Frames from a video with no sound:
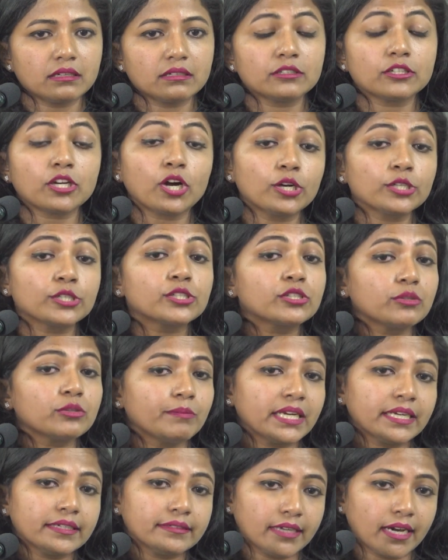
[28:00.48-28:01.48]
not to
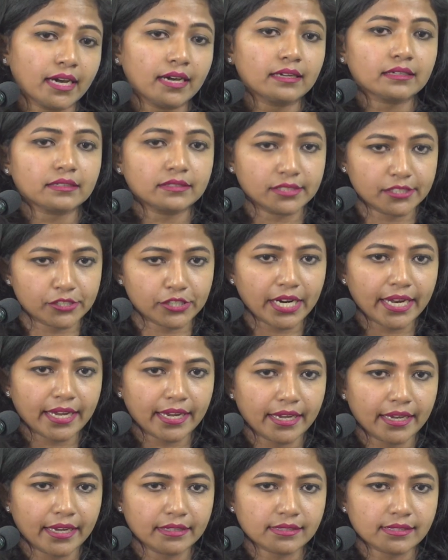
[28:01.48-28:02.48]
be dark
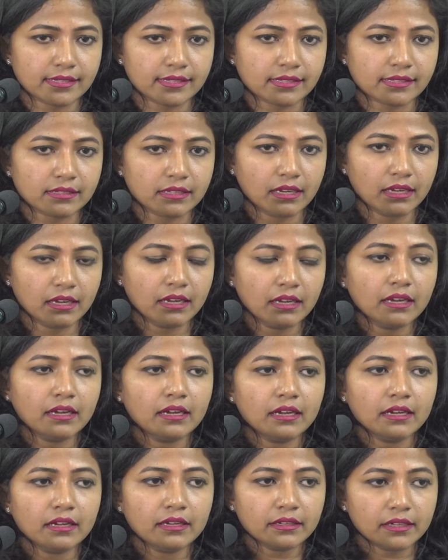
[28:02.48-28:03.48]
triads.
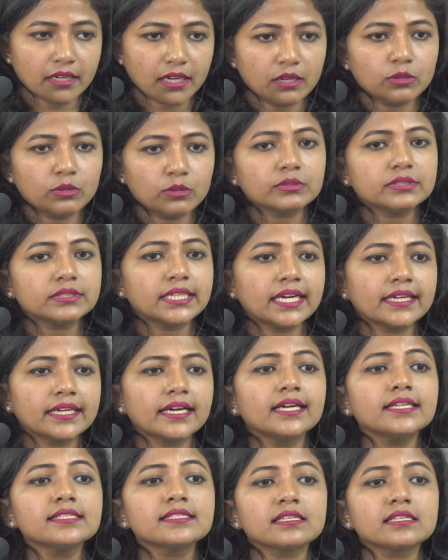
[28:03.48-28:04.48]
Now, there
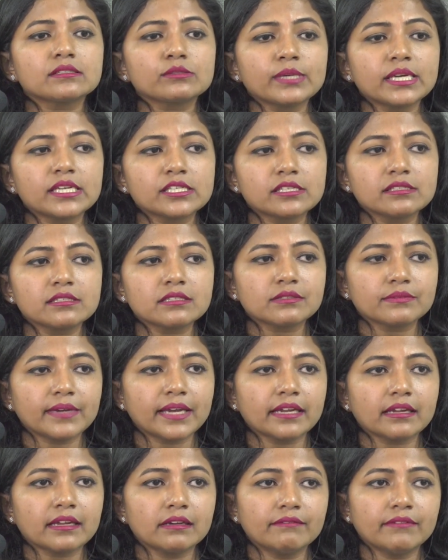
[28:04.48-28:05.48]
are situations
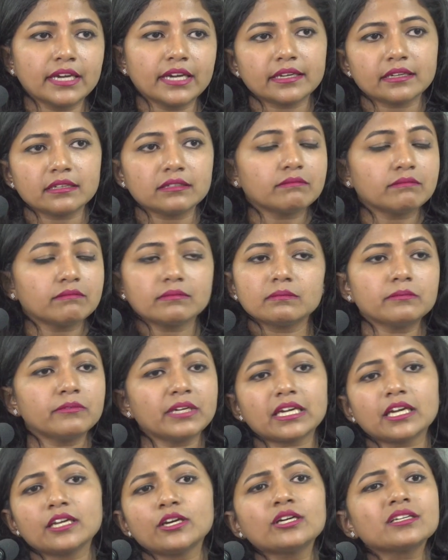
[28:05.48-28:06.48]
wherein
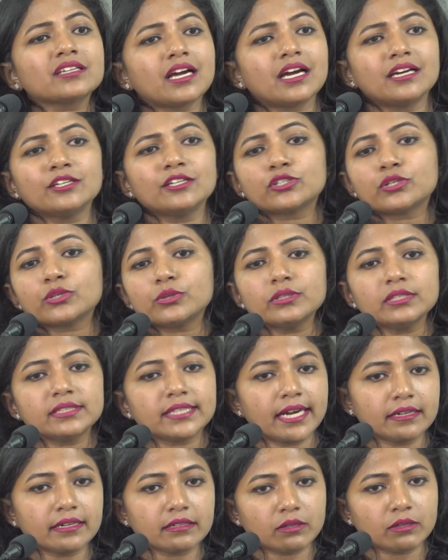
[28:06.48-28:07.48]
we cannot control
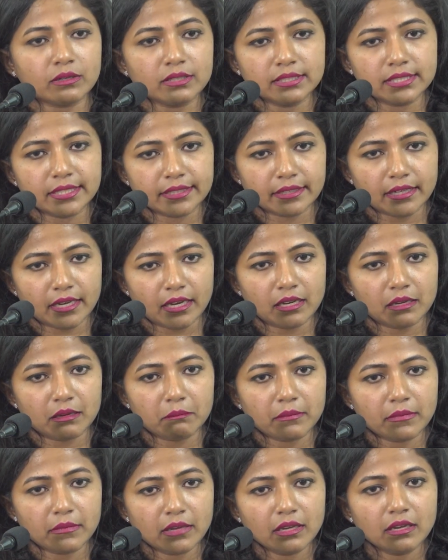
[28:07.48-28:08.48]
that all the time.
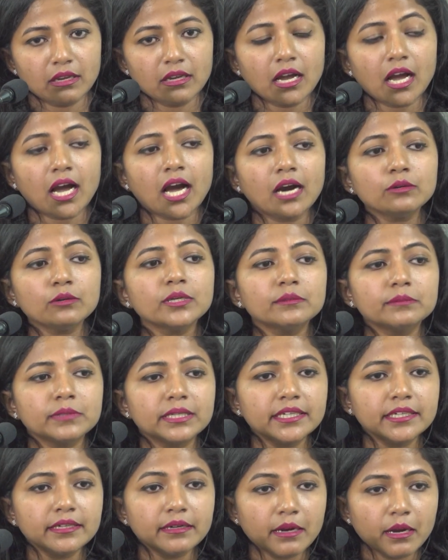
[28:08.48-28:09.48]

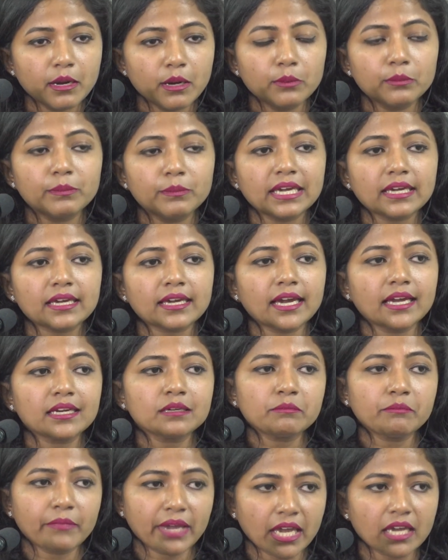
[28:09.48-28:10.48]
However, we
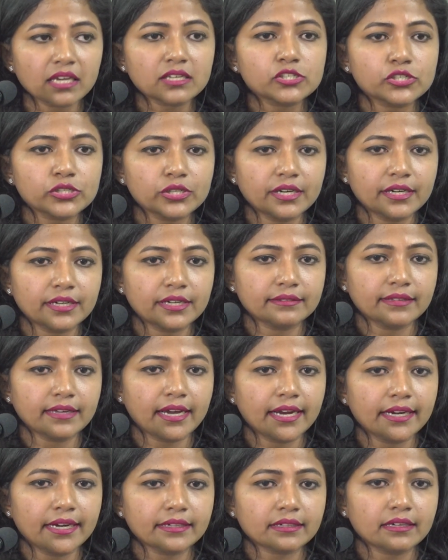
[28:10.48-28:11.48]
can make sure
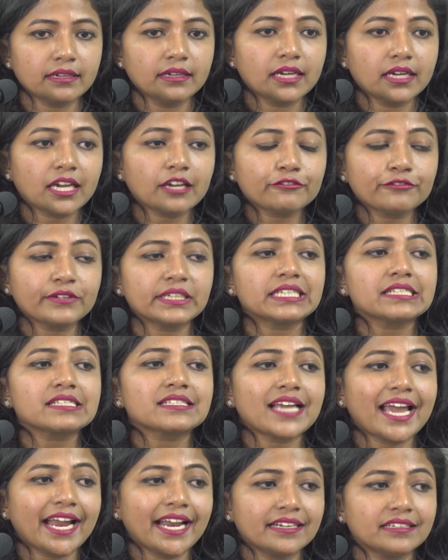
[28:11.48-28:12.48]
that if it is
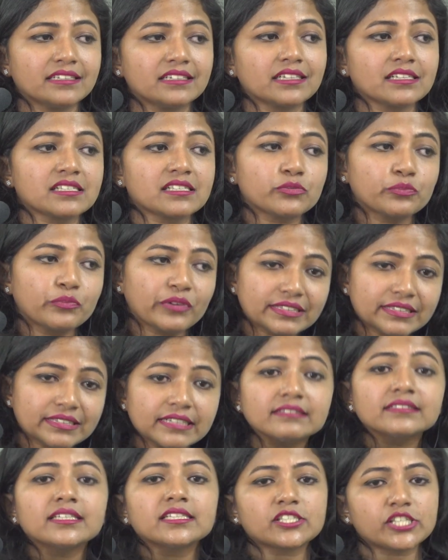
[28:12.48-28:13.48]
addressed
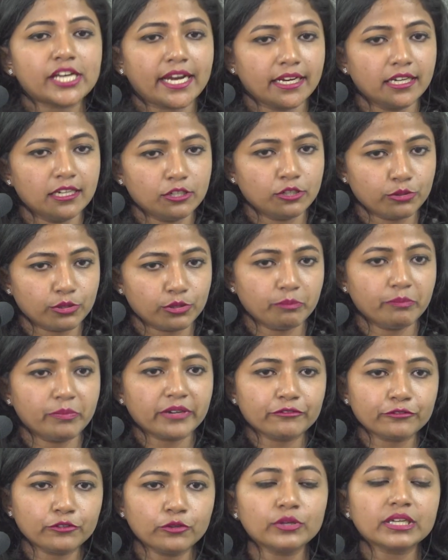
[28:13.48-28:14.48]
within the childhood,
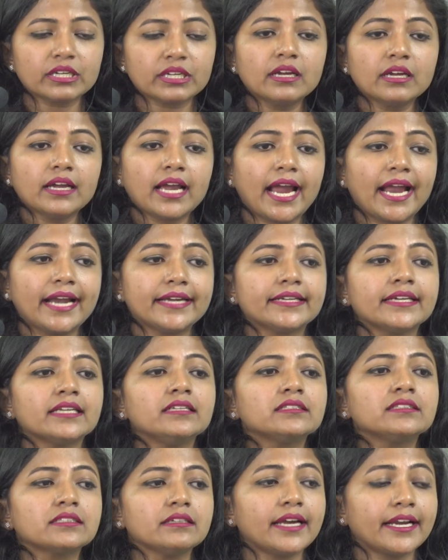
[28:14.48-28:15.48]
before
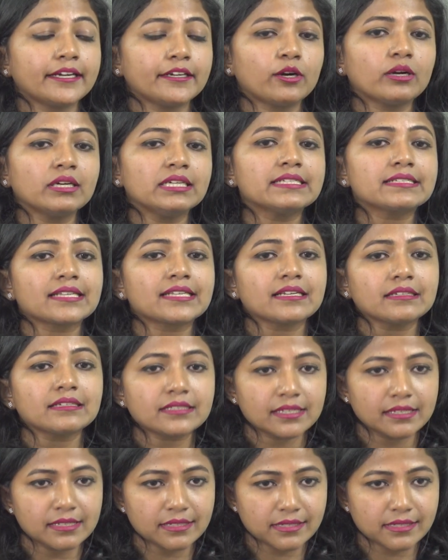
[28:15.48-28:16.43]
adolescence